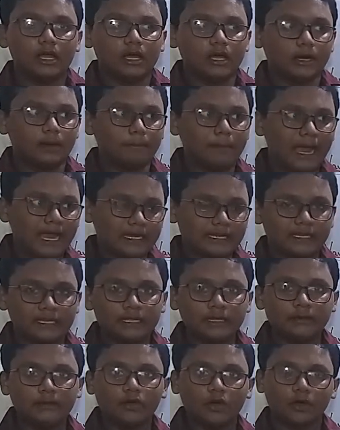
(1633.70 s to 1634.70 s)
a
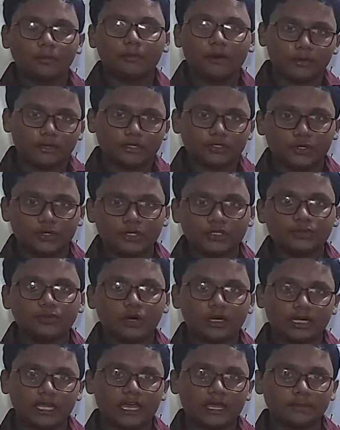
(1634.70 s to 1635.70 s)
battery or power source,
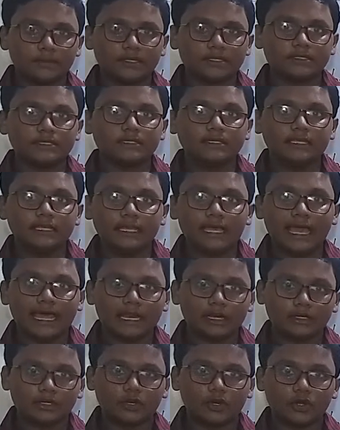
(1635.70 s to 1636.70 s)
what happens, the
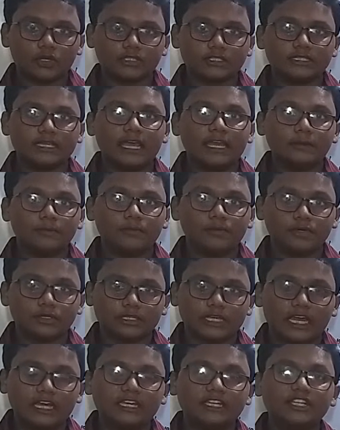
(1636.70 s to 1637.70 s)
electrons get
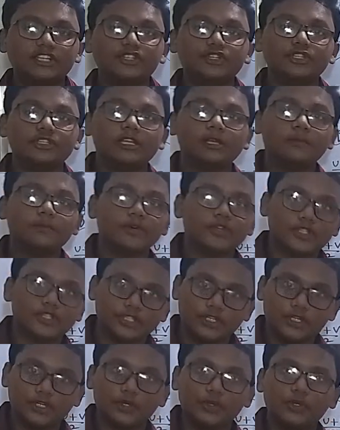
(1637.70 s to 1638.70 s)
continuously
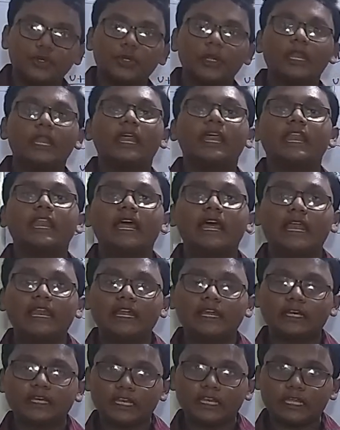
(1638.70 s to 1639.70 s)
pushed due to an
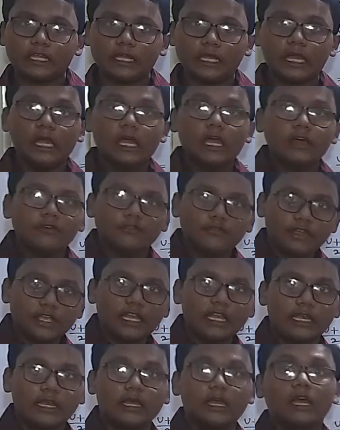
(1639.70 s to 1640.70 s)
electric
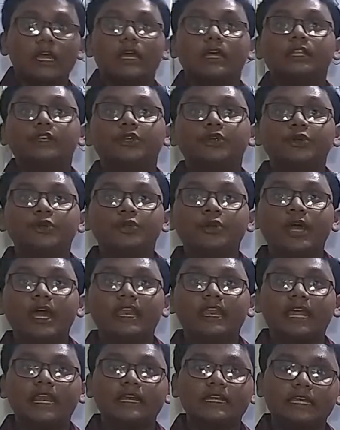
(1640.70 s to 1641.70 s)
field,
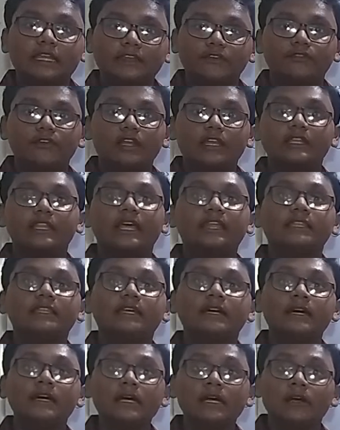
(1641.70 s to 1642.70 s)
then
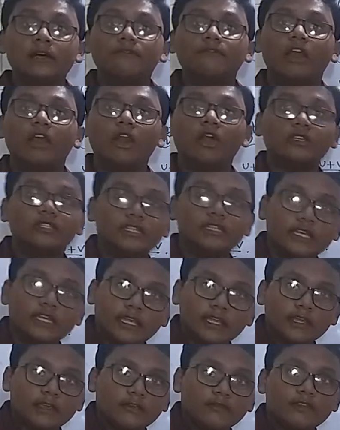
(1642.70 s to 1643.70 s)
the
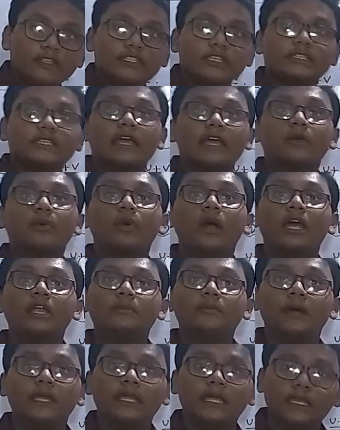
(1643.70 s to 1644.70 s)
velocity which is
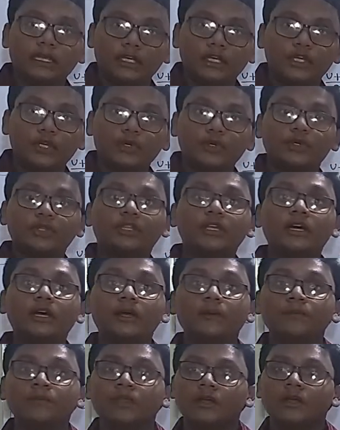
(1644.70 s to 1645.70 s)
acquired by it due to
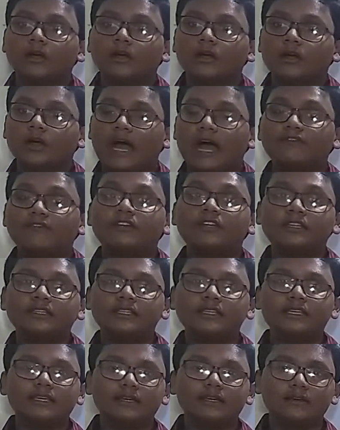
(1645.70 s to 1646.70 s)
the, after
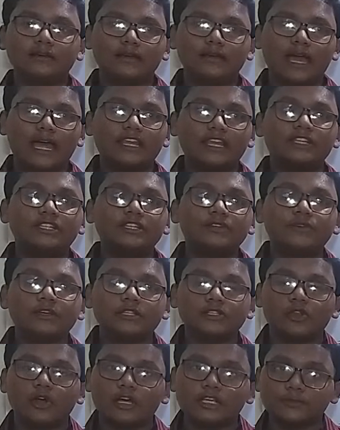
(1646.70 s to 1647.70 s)
the energy
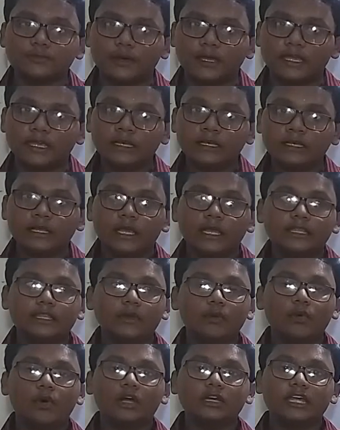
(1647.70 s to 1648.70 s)
was lost by it,
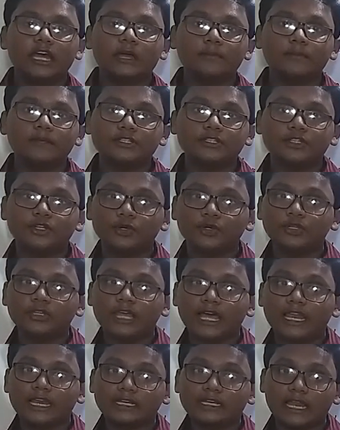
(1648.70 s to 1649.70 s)
then what happens, due to
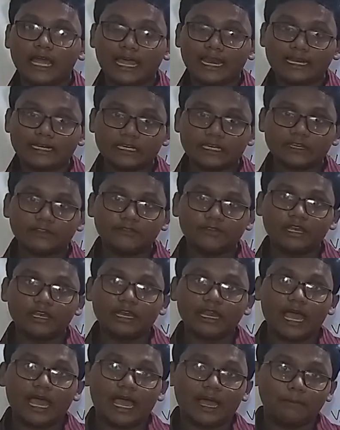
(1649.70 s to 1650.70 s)
the electric
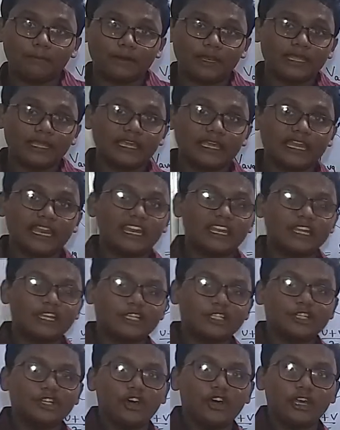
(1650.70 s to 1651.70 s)
field applying an
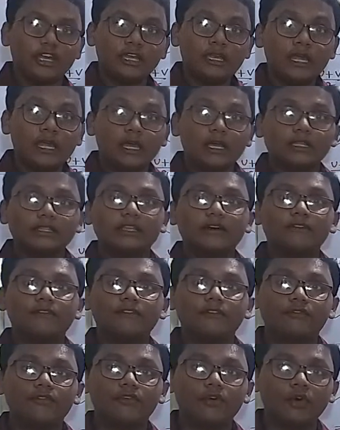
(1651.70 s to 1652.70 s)
energy on it, the
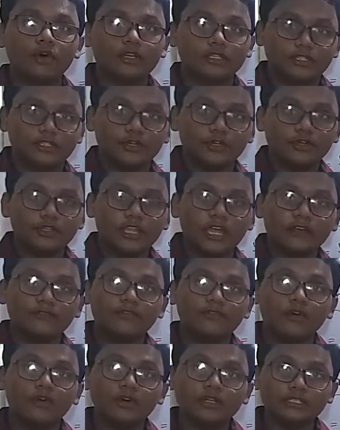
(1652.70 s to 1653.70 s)
force, due to that
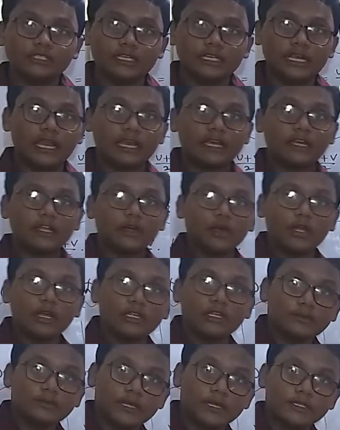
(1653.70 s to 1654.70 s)
force it will undergo a
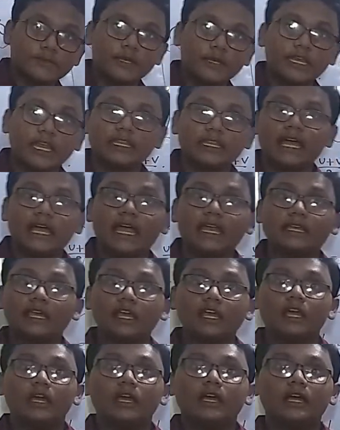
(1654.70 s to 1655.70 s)
displacement, and that
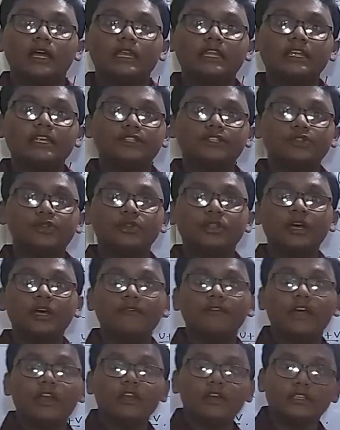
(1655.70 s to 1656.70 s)
leads to
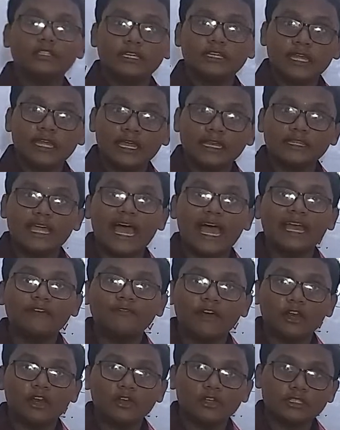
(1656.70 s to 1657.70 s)
the velocity, and
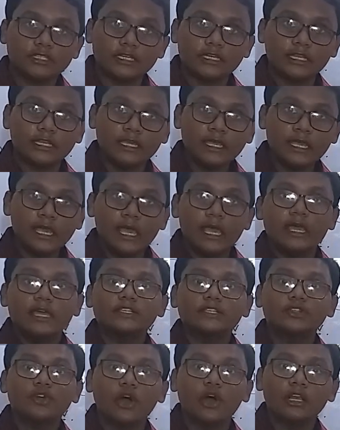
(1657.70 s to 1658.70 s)
that velocity
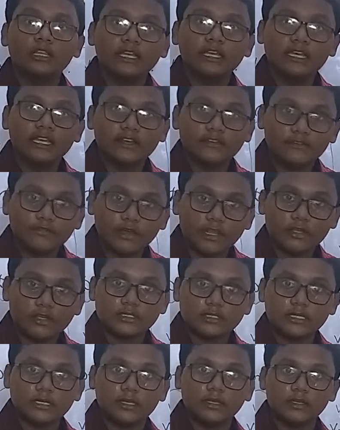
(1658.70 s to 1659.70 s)
is called the drift
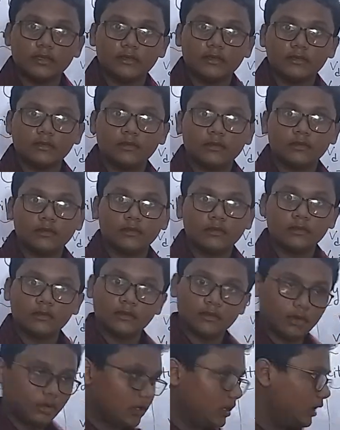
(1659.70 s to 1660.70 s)
velocity.
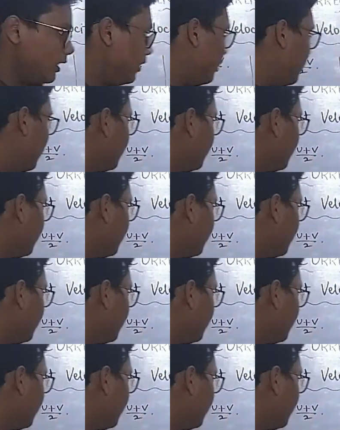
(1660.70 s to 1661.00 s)
Okay,